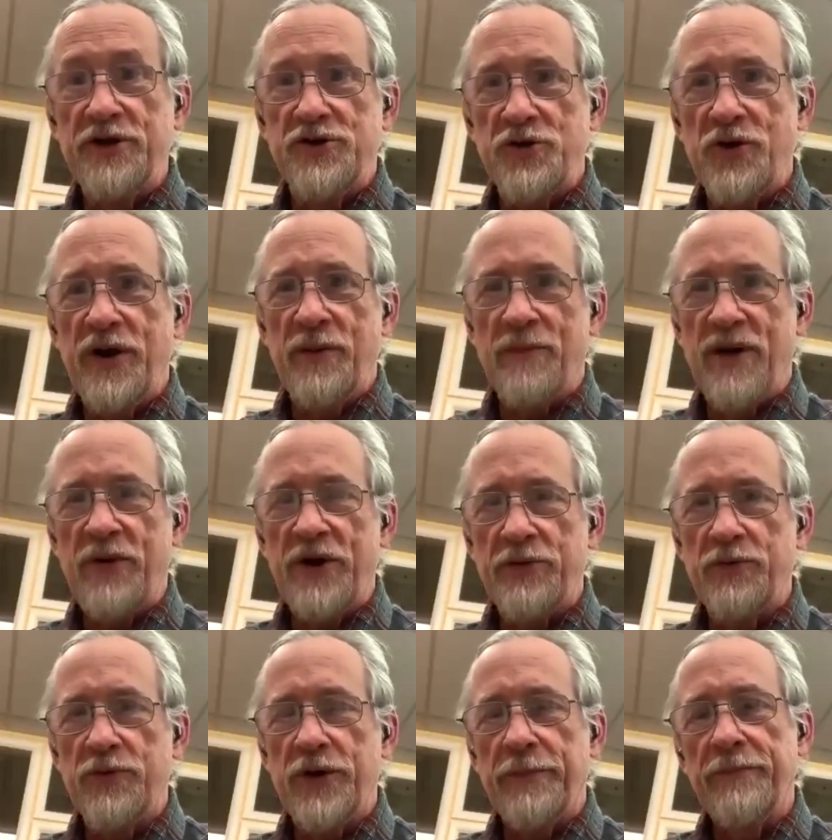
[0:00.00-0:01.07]
enjoying my
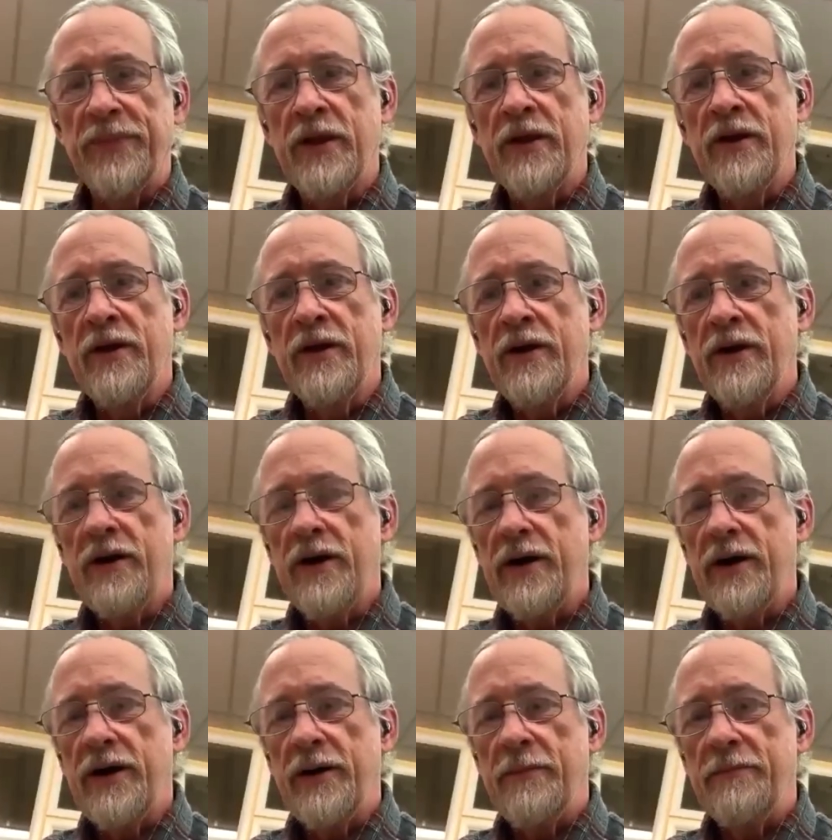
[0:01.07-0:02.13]
way through it.
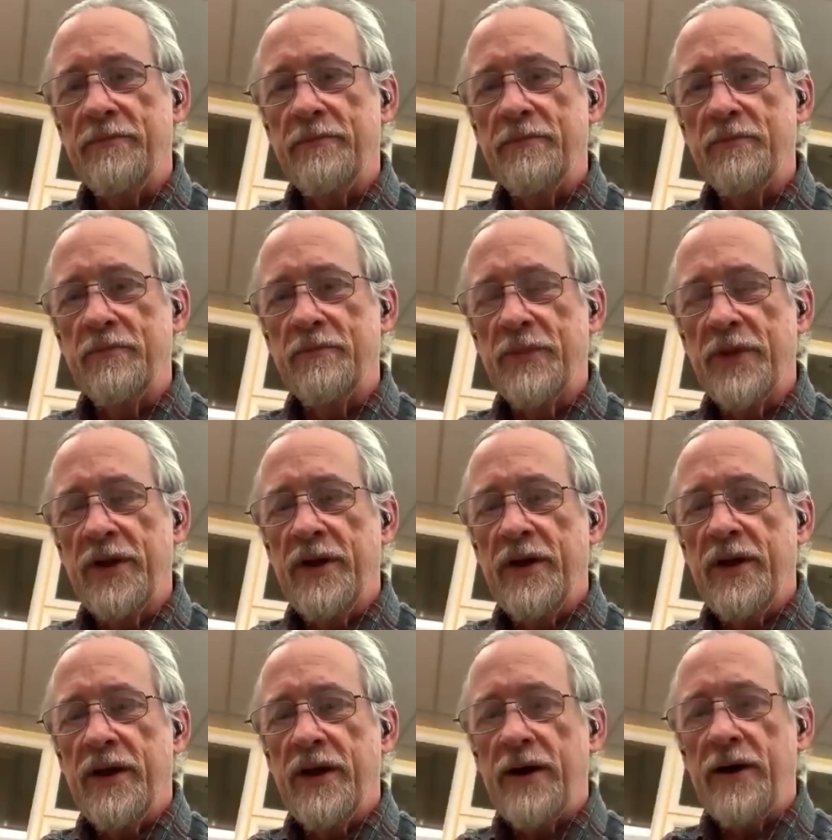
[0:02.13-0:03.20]
Um,
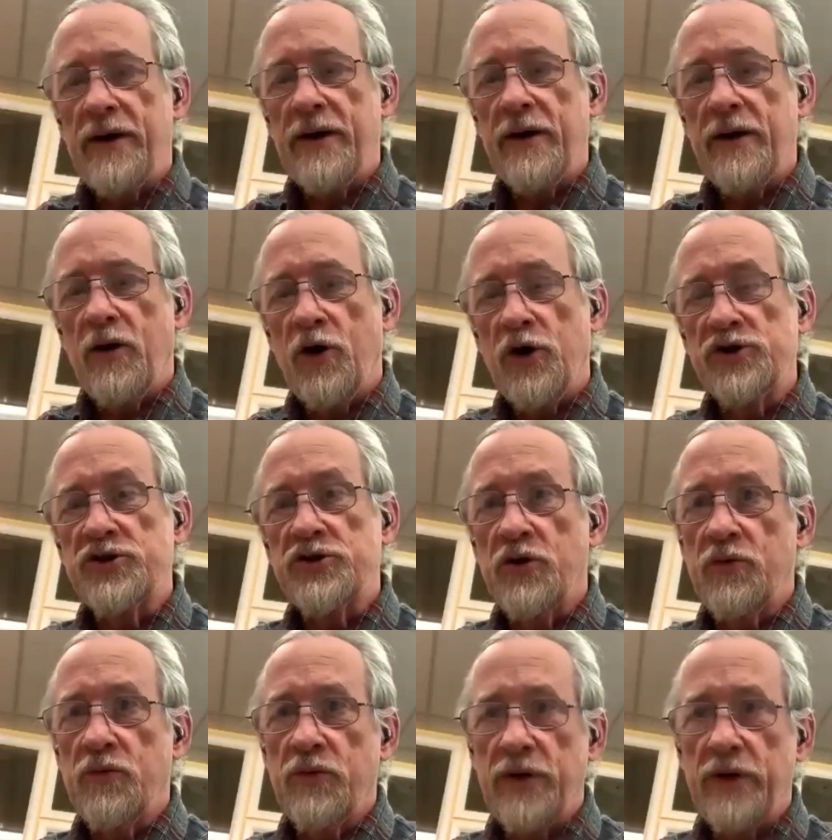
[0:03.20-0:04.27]
uh,
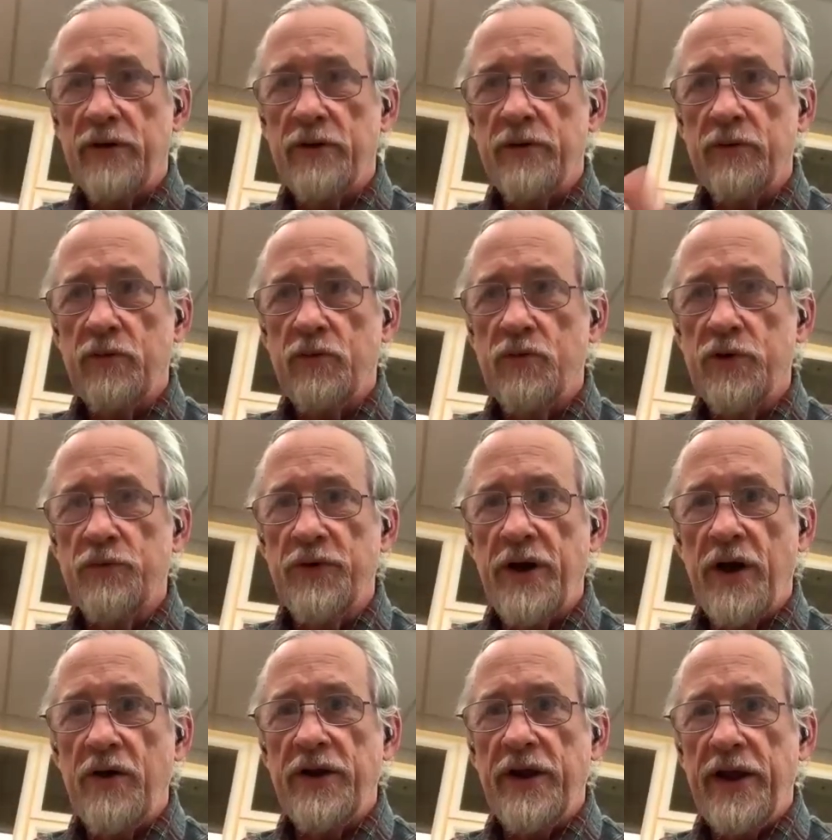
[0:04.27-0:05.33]
also, with
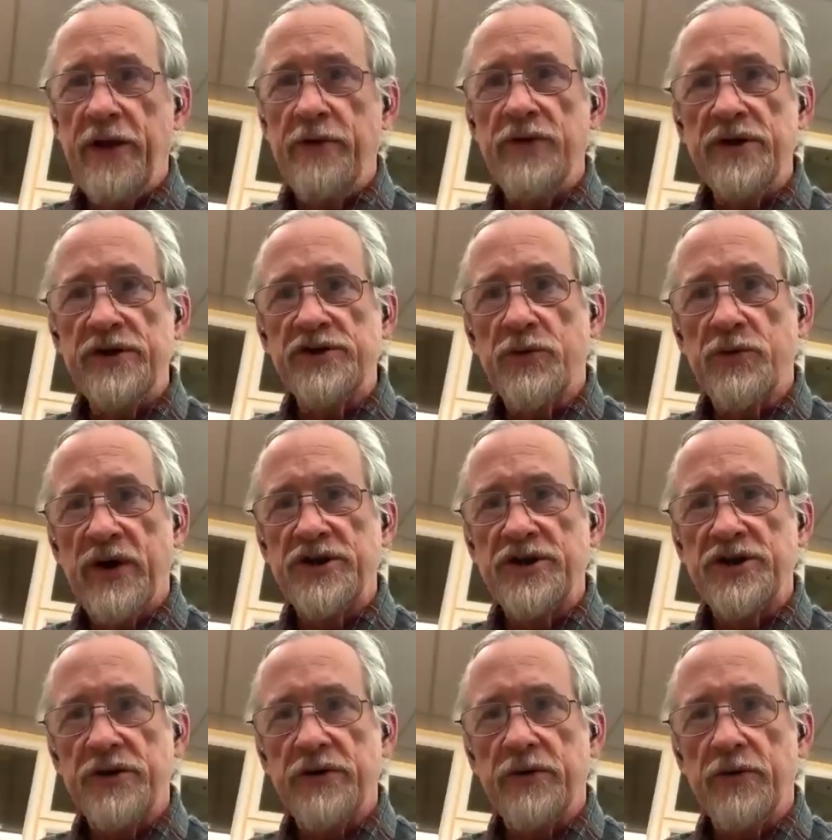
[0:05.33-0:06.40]
regard to Adrian's
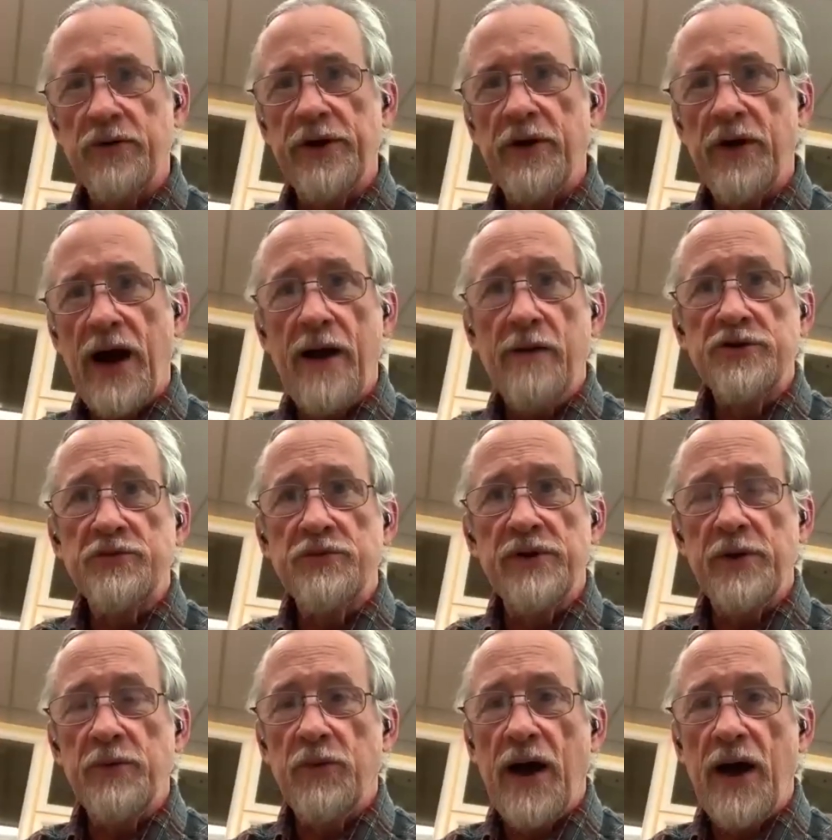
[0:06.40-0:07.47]
question earlier, I was
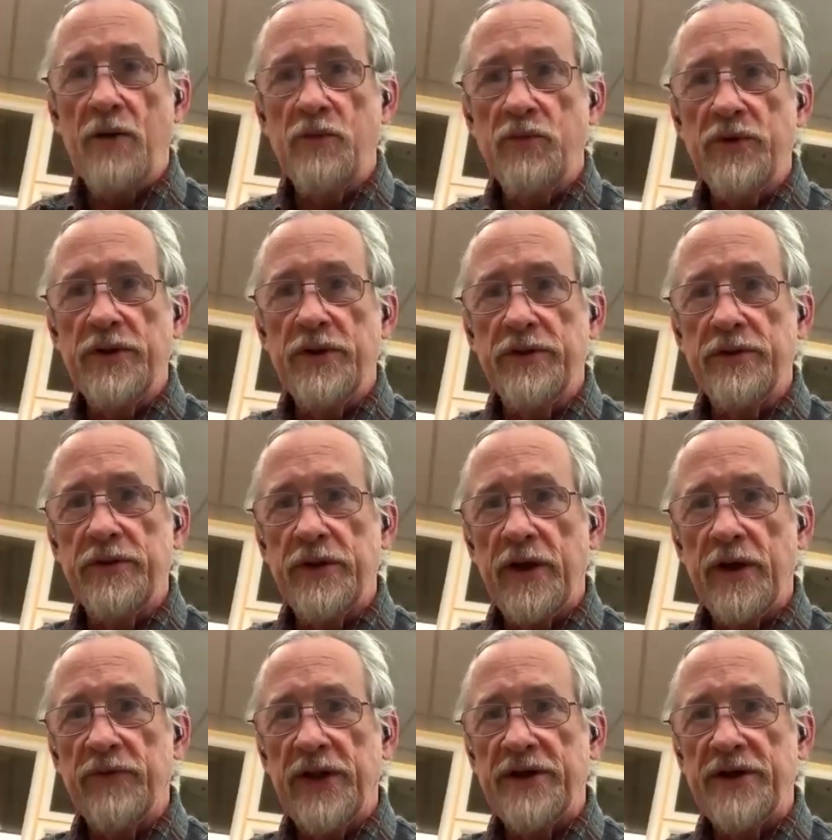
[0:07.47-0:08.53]
really wowed with
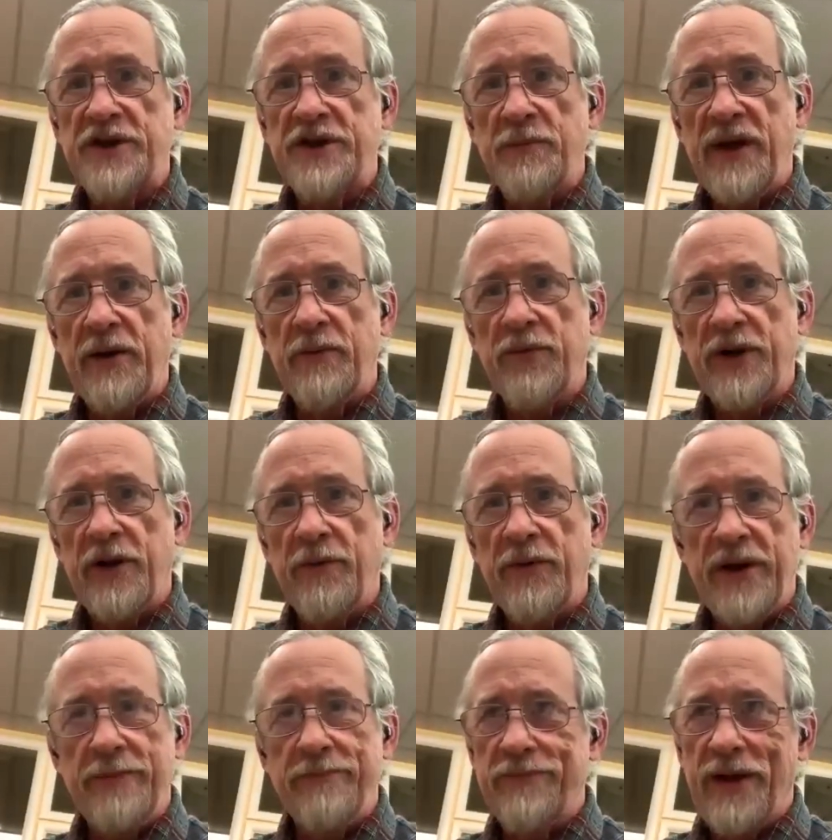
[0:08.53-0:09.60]
Everlasting Man when I
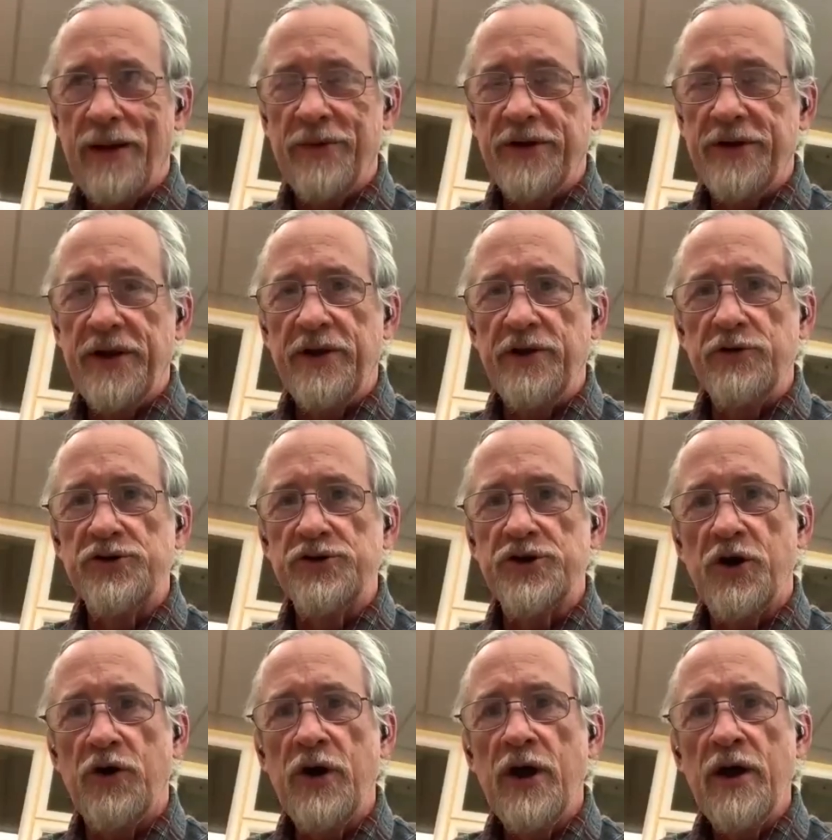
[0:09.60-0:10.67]
read it probably 10 years
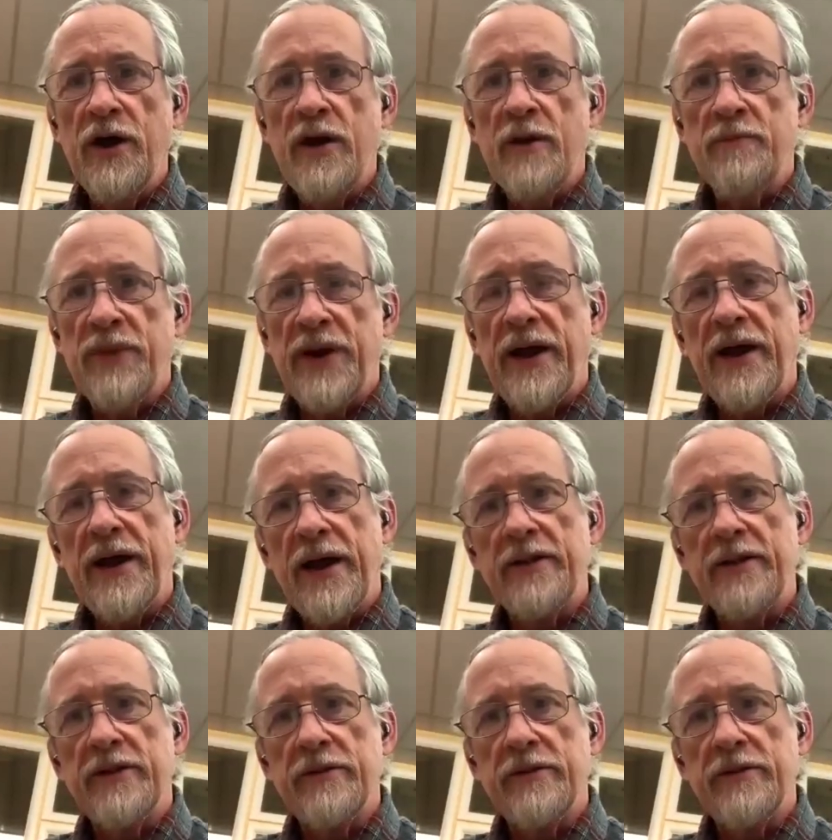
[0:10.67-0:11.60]
ago. But I, uh,